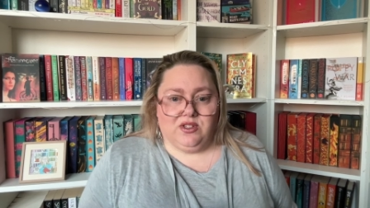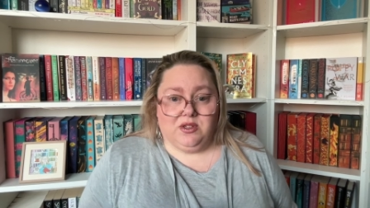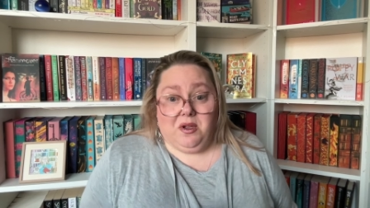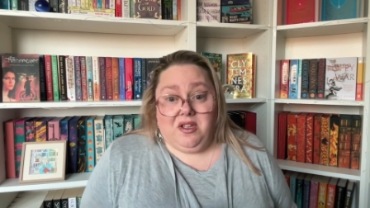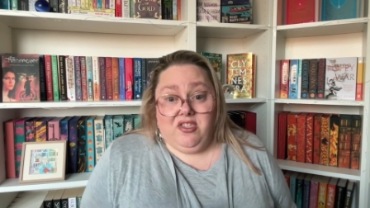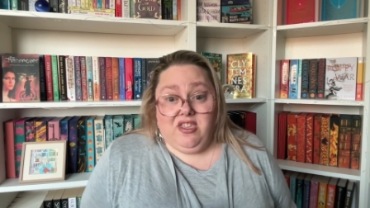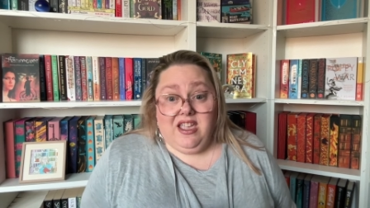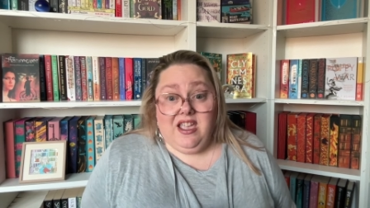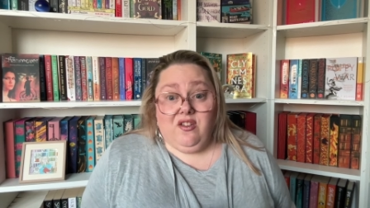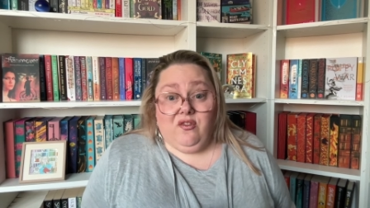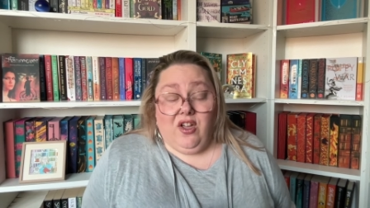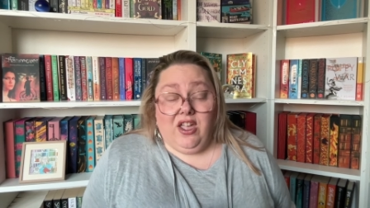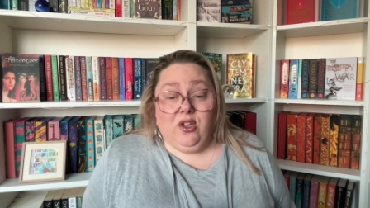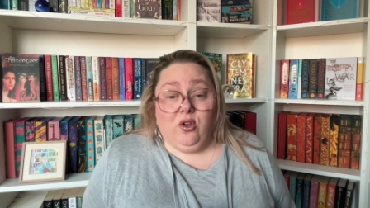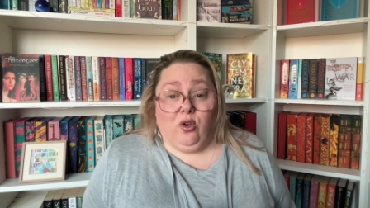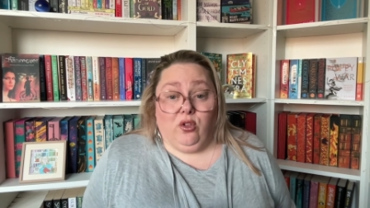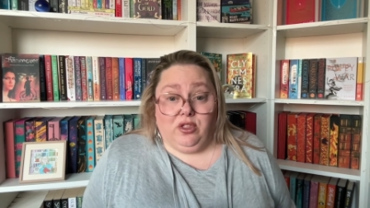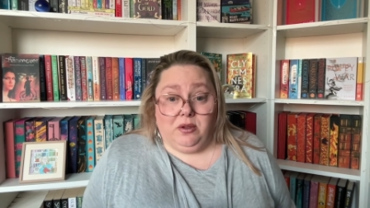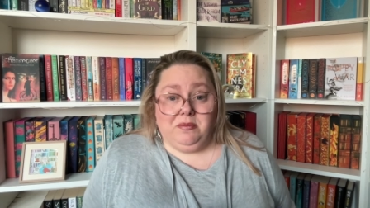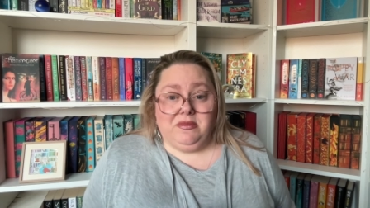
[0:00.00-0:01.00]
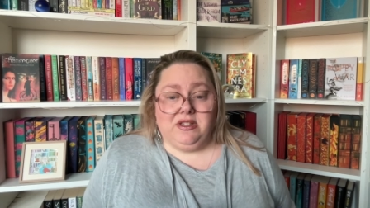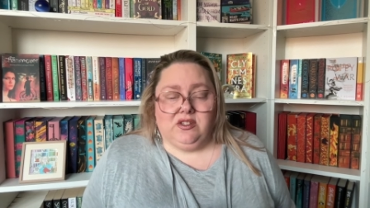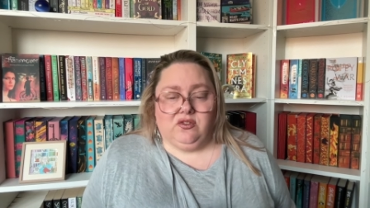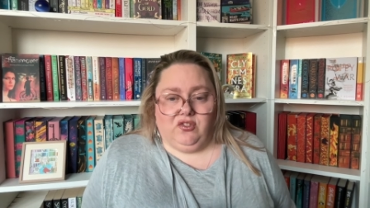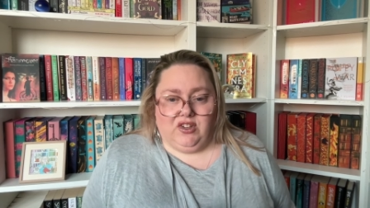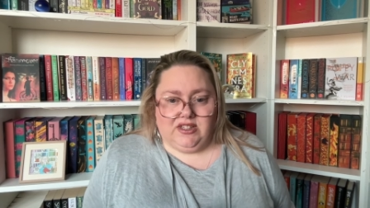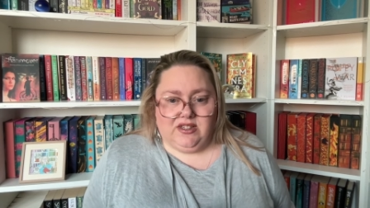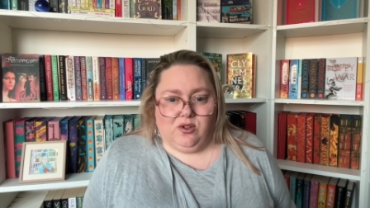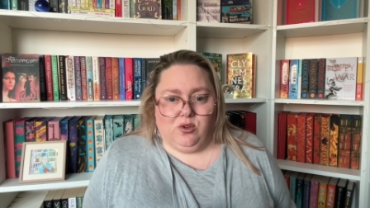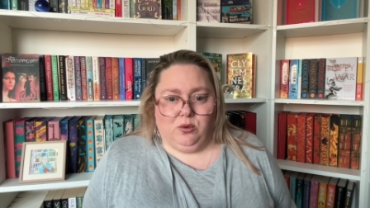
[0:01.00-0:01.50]
So I think if I got them as
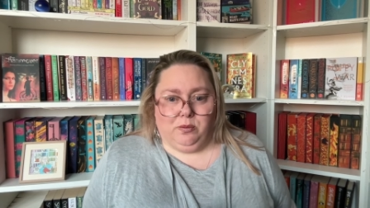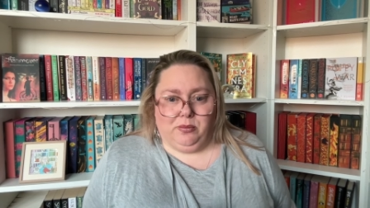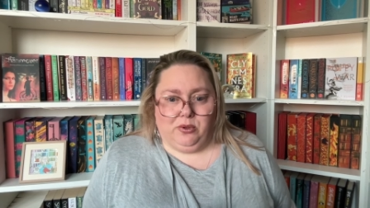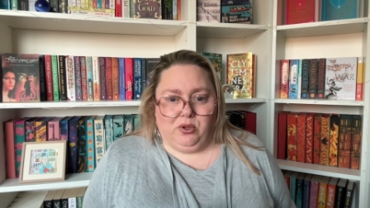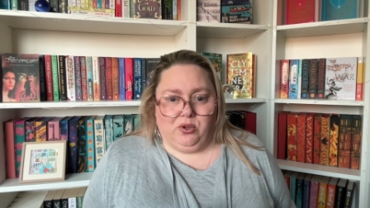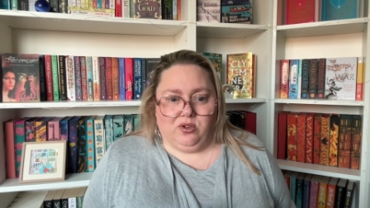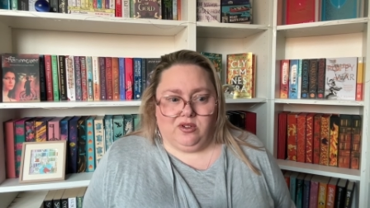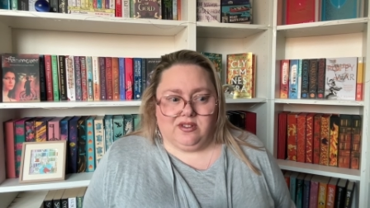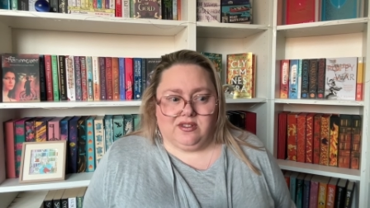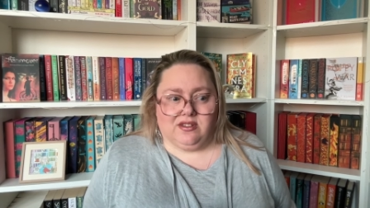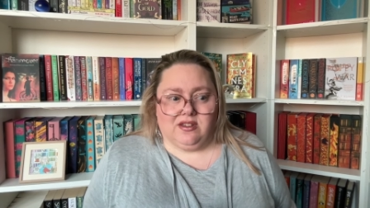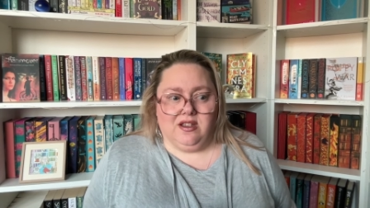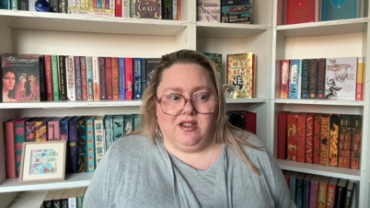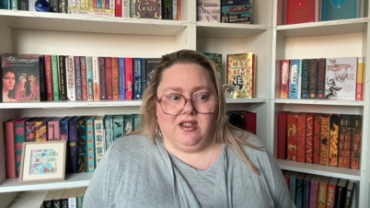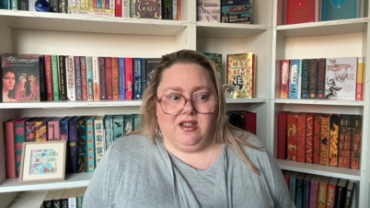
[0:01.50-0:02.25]
physical books,